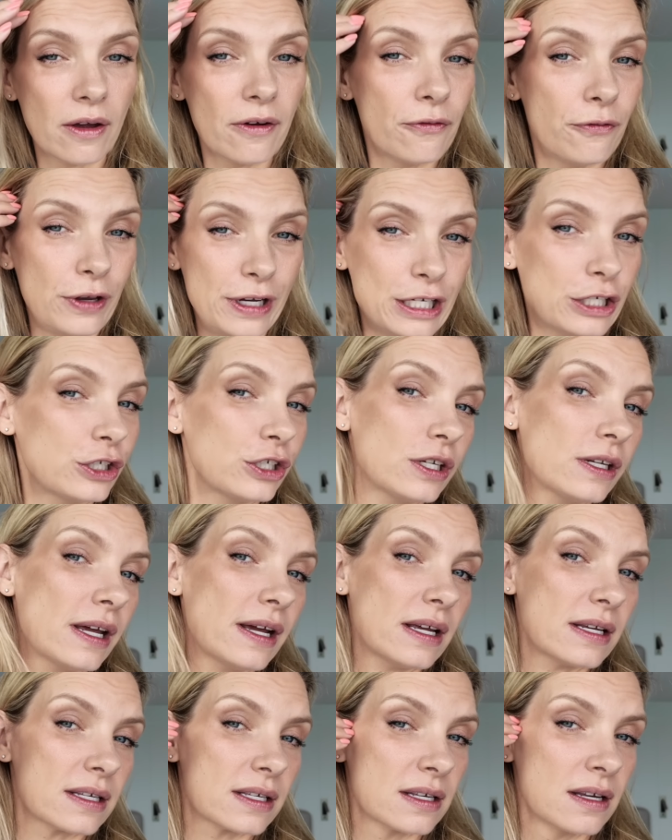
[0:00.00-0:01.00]
finish to
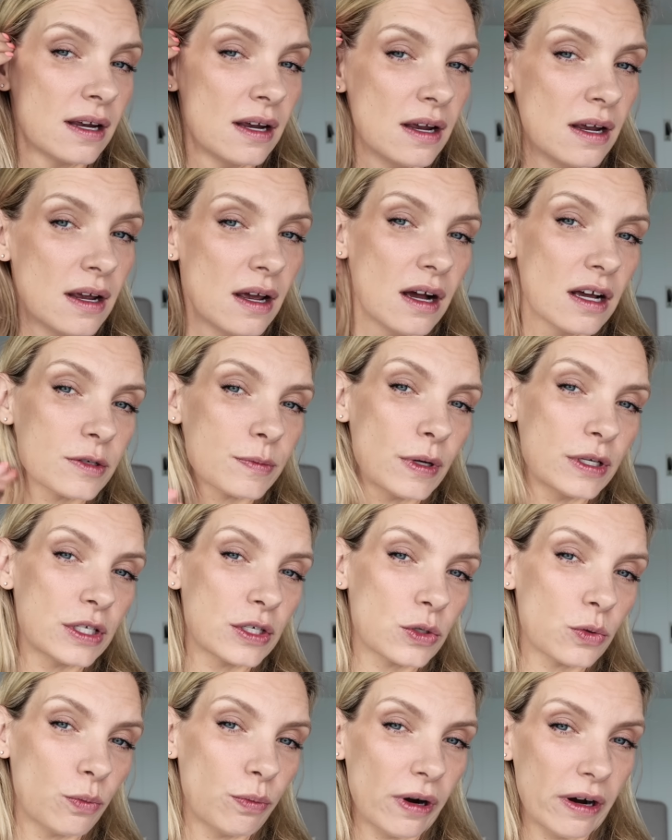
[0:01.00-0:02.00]
this. I suppose
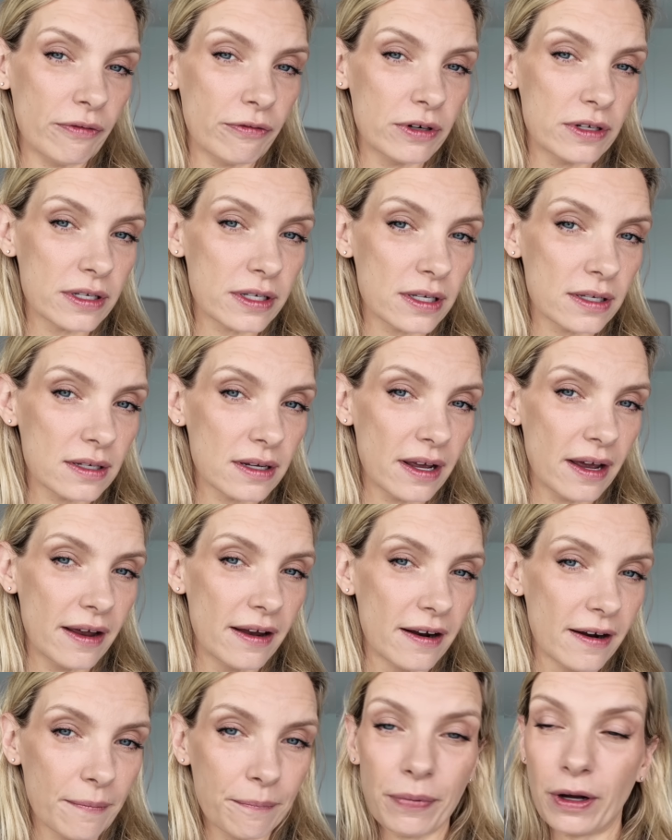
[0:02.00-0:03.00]
it's all preference, isn't it?
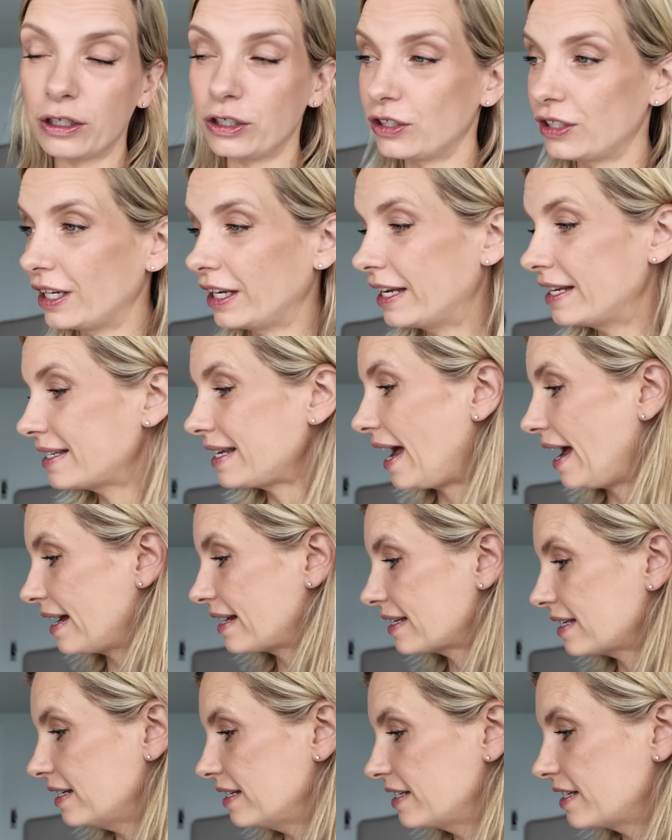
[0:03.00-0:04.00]
I just think it's
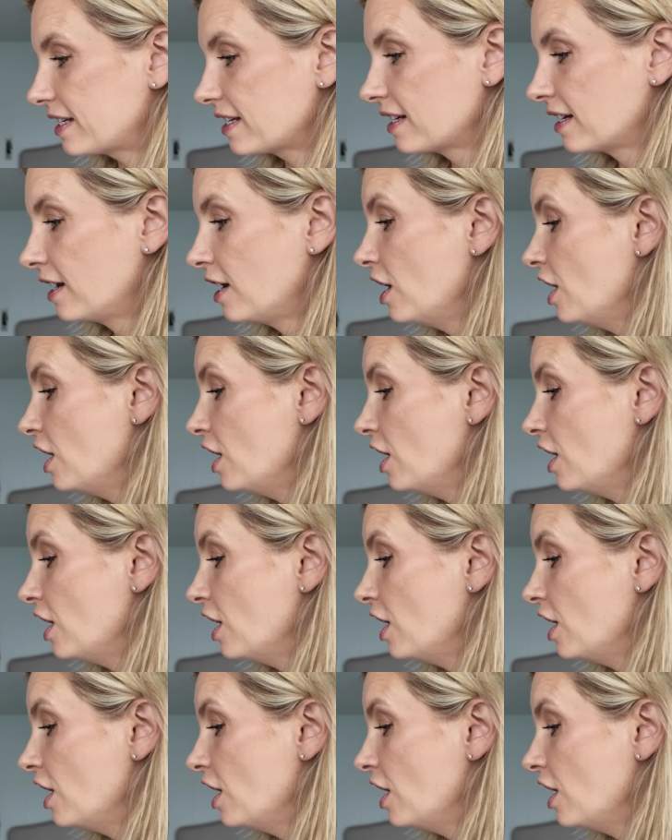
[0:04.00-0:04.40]
excellent.